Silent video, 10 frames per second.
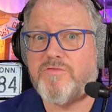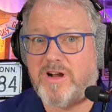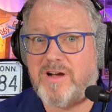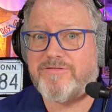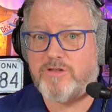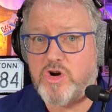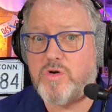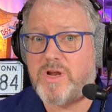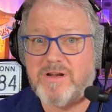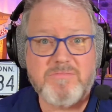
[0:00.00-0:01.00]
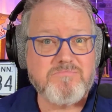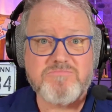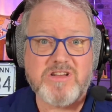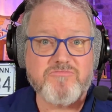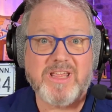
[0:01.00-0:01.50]
it off-road and
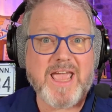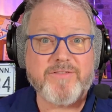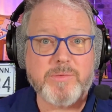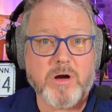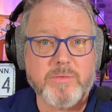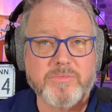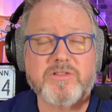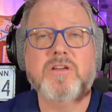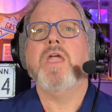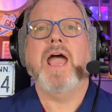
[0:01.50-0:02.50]
didn't really have any problems.